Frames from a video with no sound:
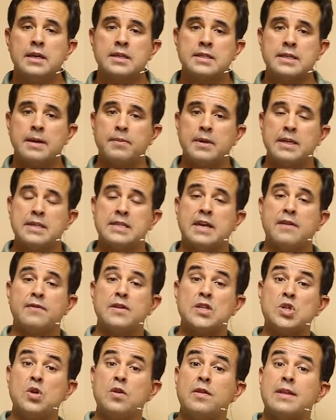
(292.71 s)
Something's
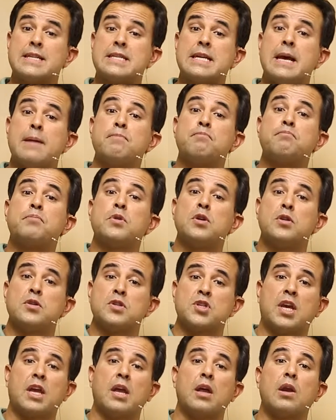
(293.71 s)
given to the
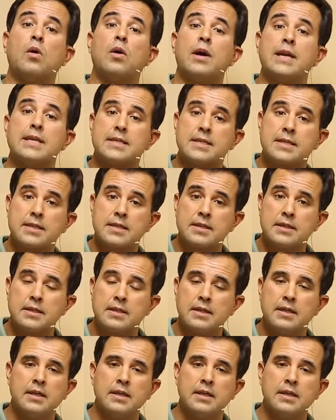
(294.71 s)
temples, hierois.